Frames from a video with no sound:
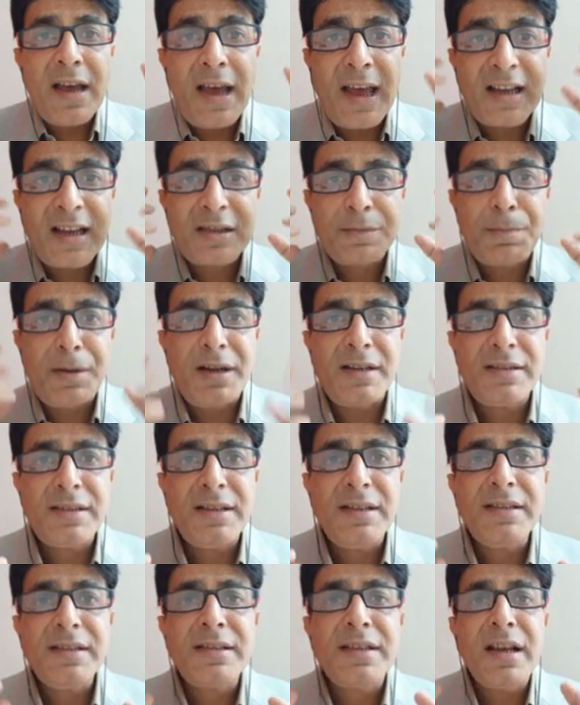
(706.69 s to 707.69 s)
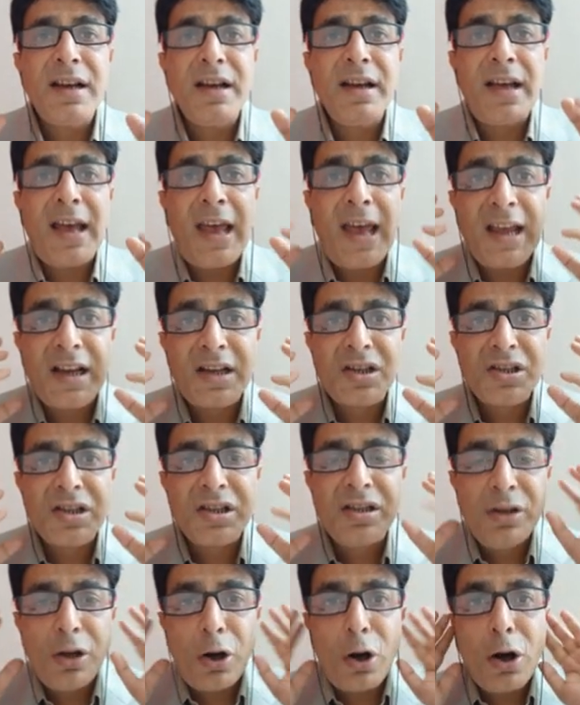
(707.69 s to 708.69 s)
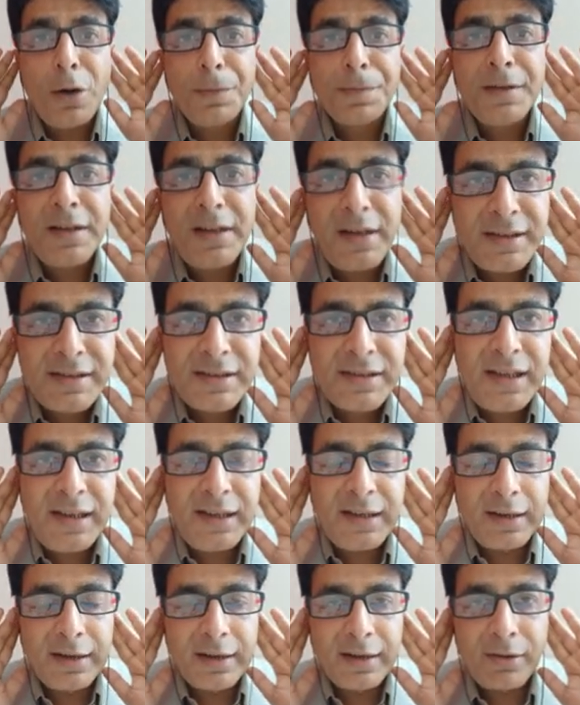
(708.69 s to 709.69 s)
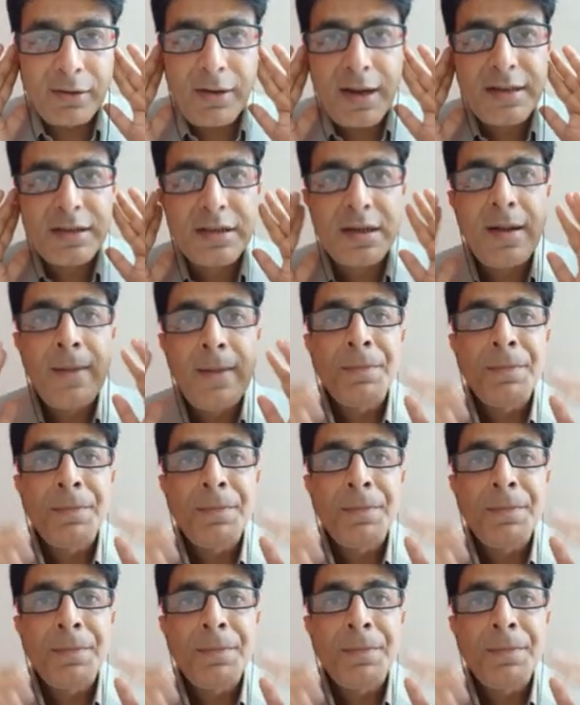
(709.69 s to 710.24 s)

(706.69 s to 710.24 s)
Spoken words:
expresses the action of listening, right?